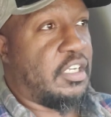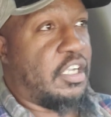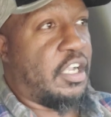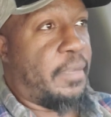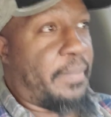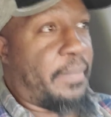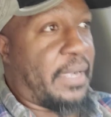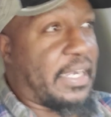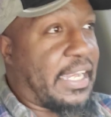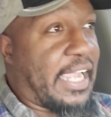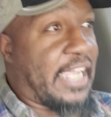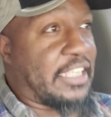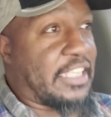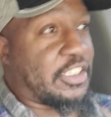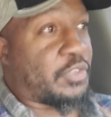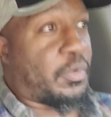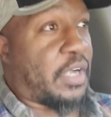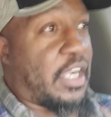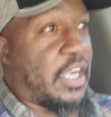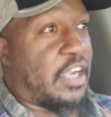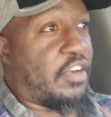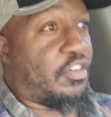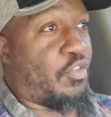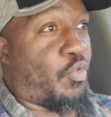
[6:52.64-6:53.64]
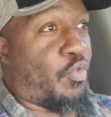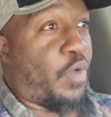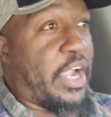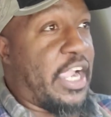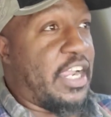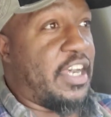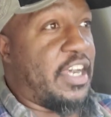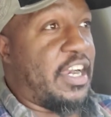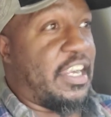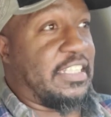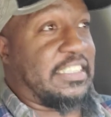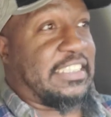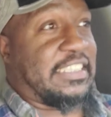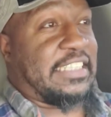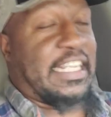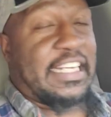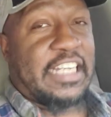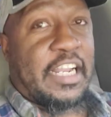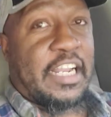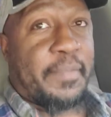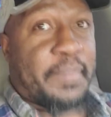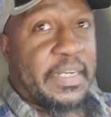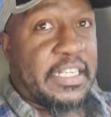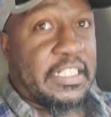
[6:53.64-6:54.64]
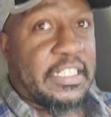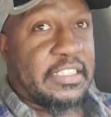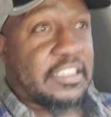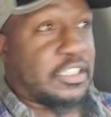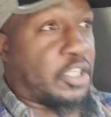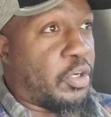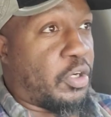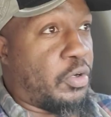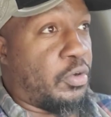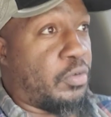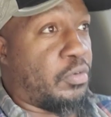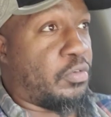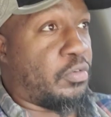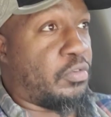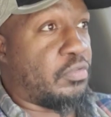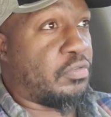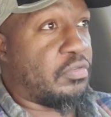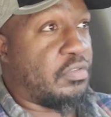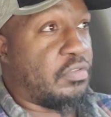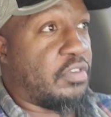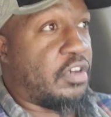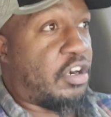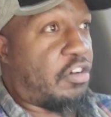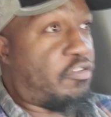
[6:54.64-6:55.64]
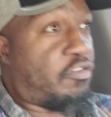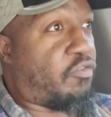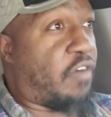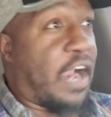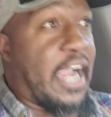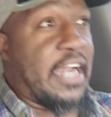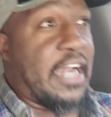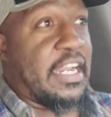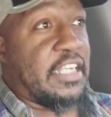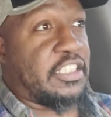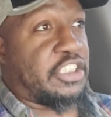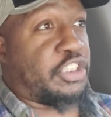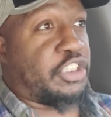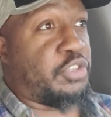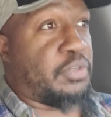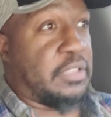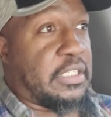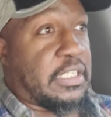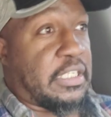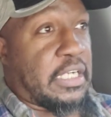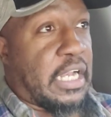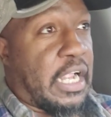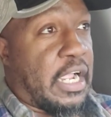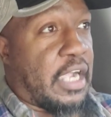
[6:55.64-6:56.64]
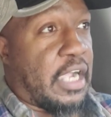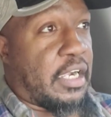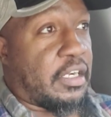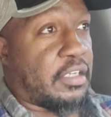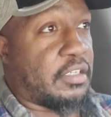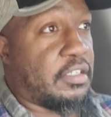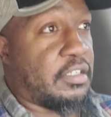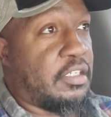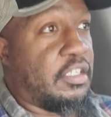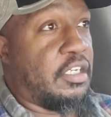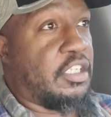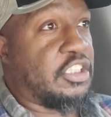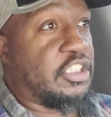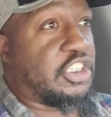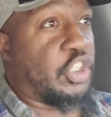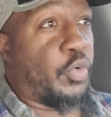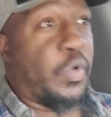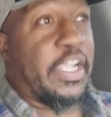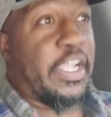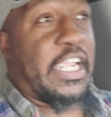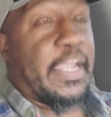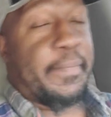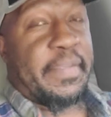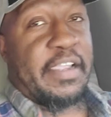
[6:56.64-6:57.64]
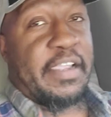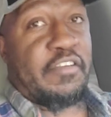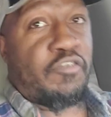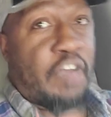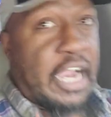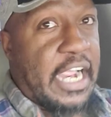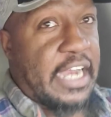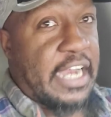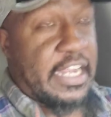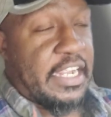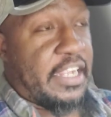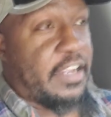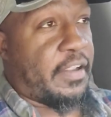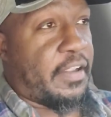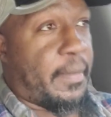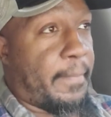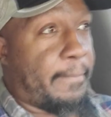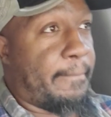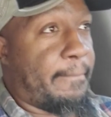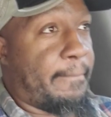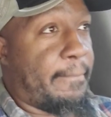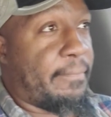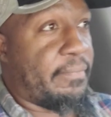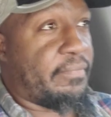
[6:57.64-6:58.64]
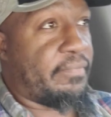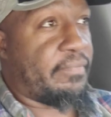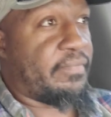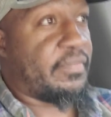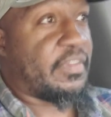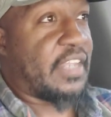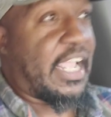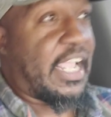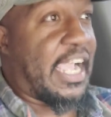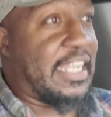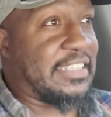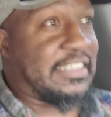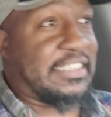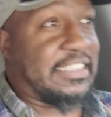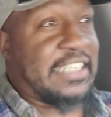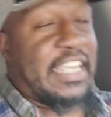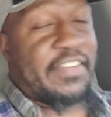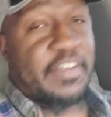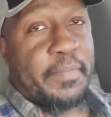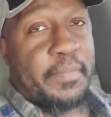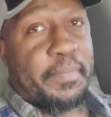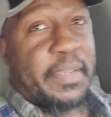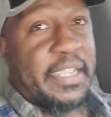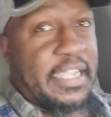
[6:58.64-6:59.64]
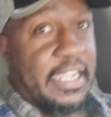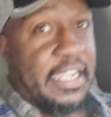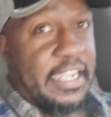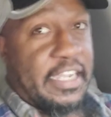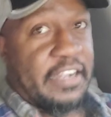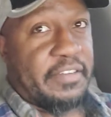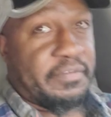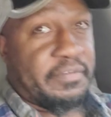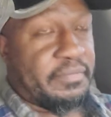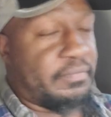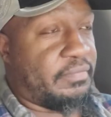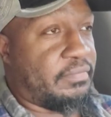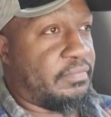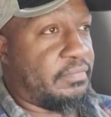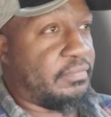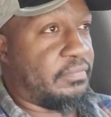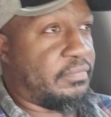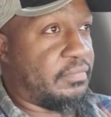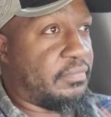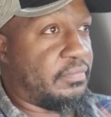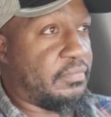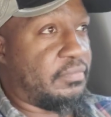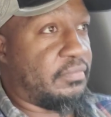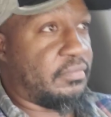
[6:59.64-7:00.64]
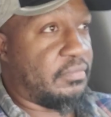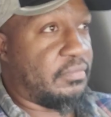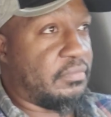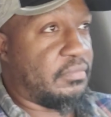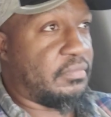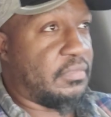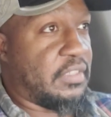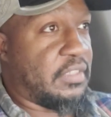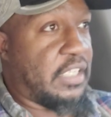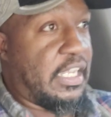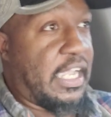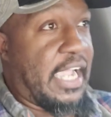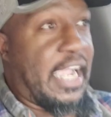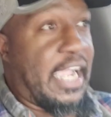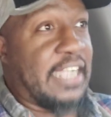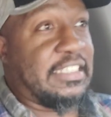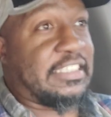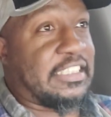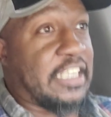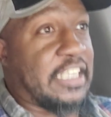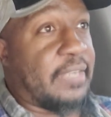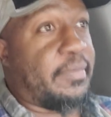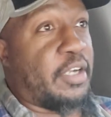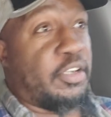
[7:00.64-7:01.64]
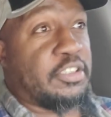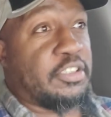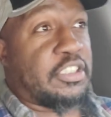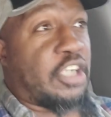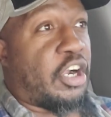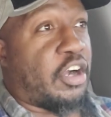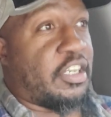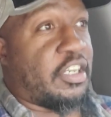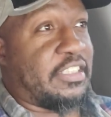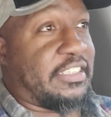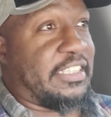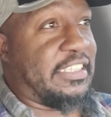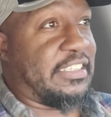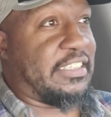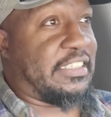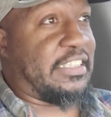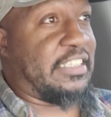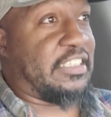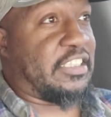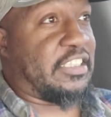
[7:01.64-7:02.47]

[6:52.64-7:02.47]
But guess what? We're in there setting up at the school right at 2 o'clock. So we can be ready at 7 p.m. And some of those ROTC